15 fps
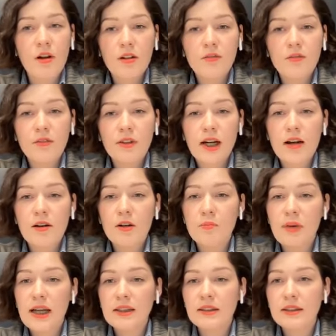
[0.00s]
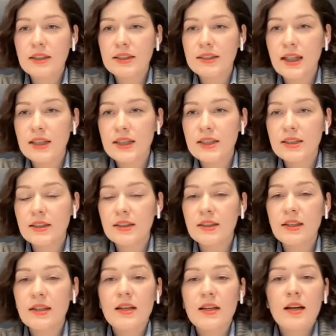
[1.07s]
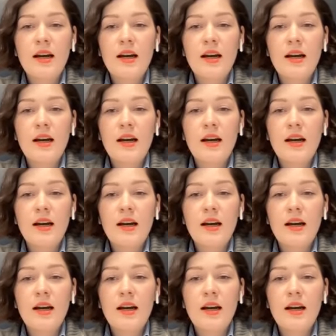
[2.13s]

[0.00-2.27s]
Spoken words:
all for our panel discussion.